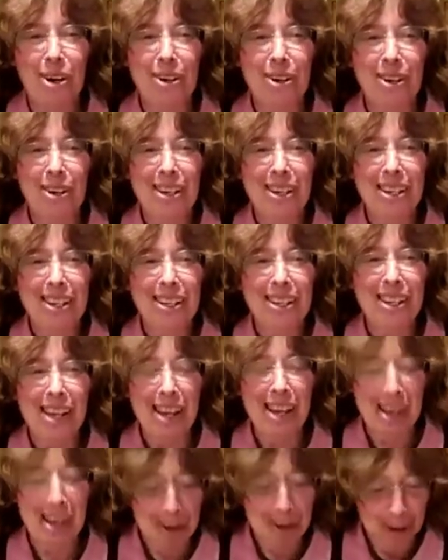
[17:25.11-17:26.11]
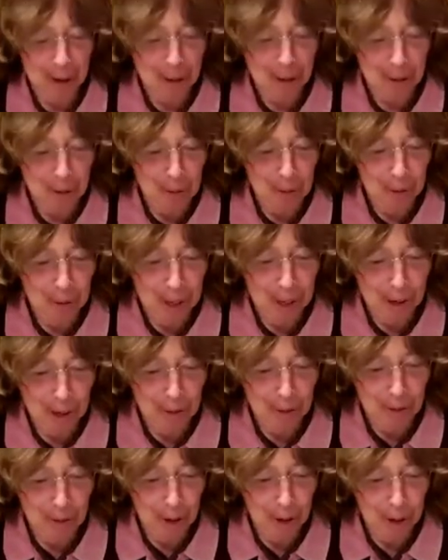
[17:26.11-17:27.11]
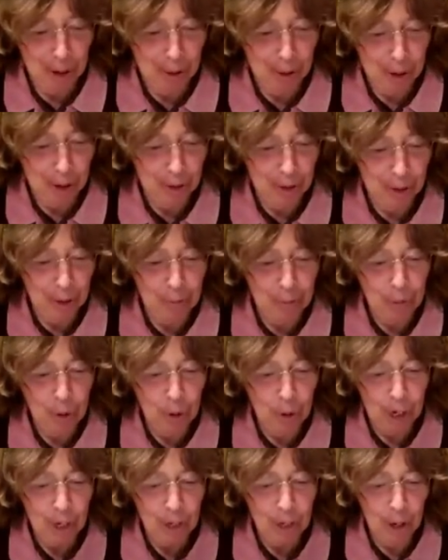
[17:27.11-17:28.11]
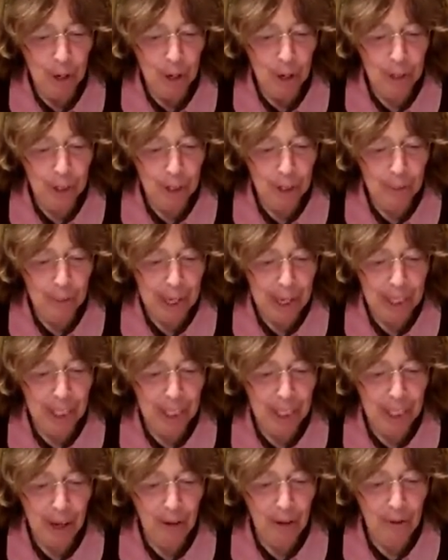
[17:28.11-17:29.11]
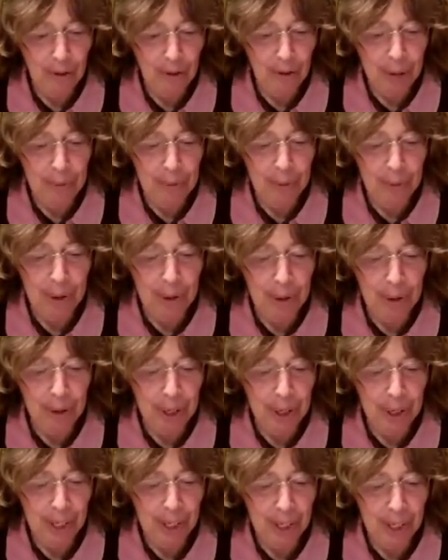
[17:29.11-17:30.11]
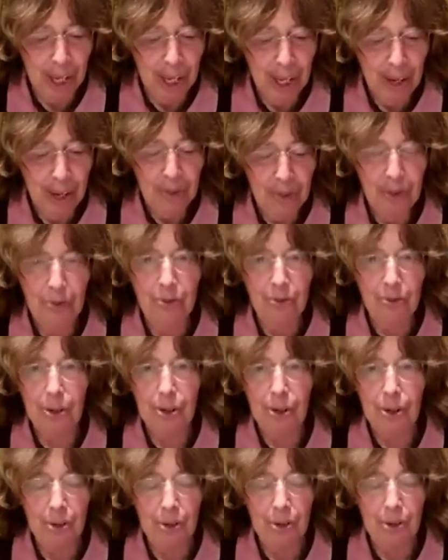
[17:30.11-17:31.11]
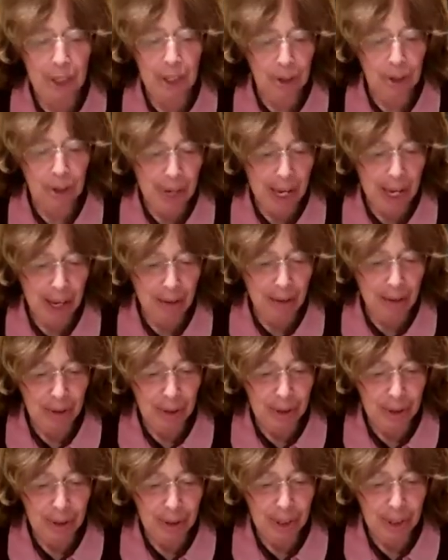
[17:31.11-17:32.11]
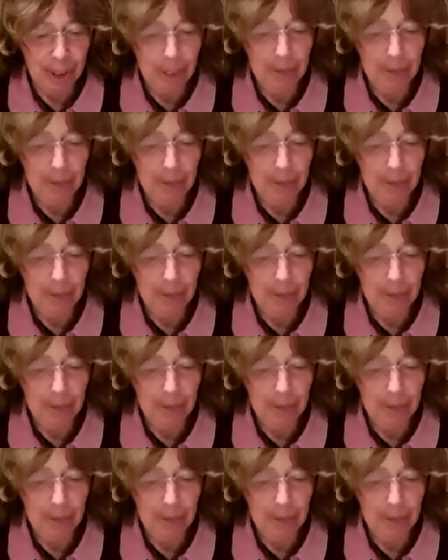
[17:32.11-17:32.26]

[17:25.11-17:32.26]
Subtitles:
the arrow will go forward. The more close to myself I pull it, the further it travels.